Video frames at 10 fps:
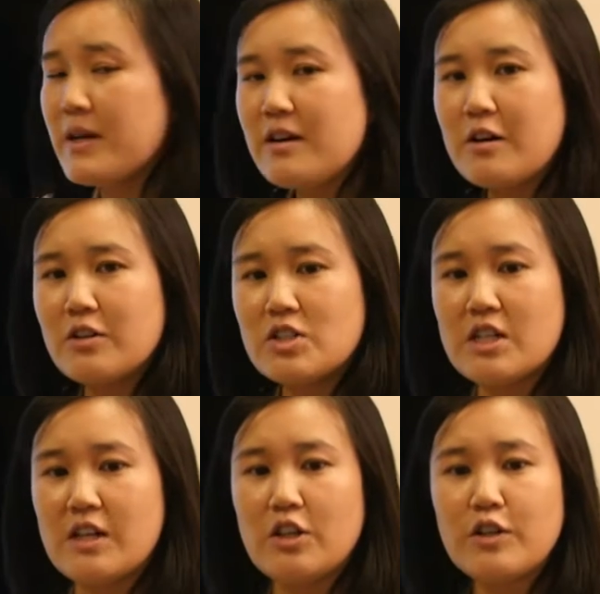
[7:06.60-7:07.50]
a pill,
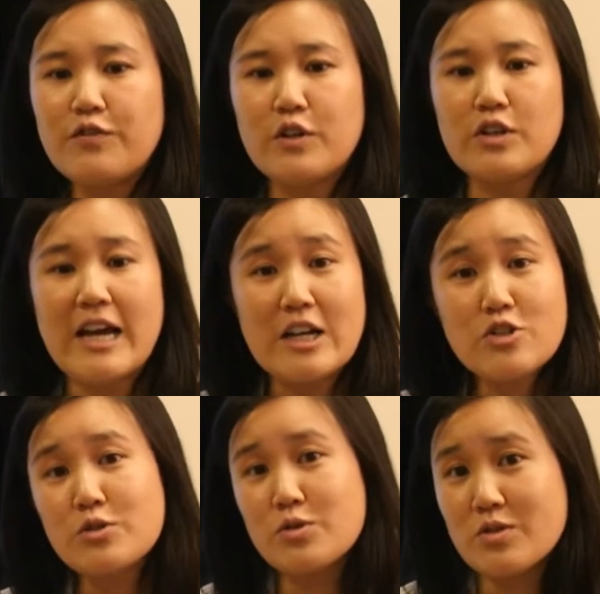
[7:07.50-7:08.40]
to look for
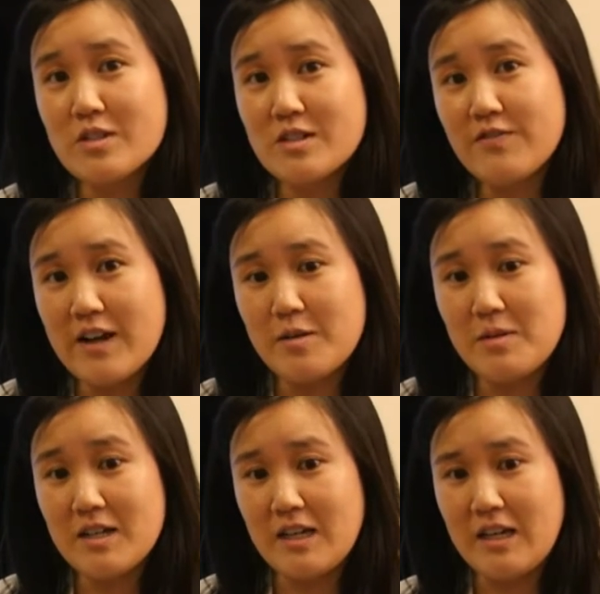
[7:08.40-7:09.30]
natural sources of
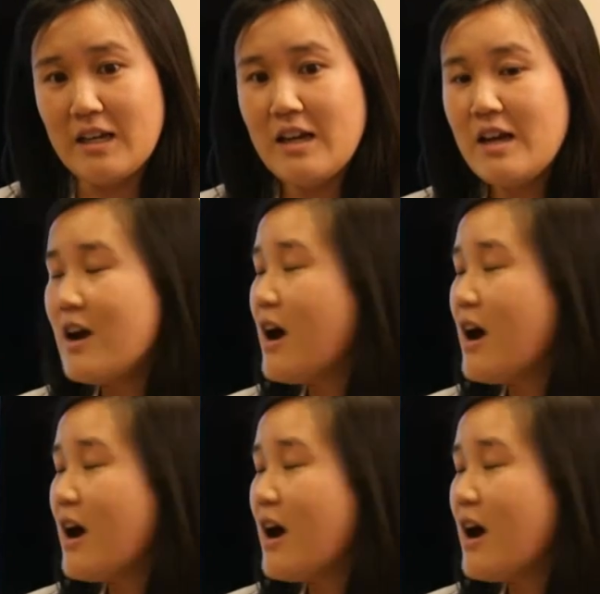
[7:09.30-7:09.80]
vitamin E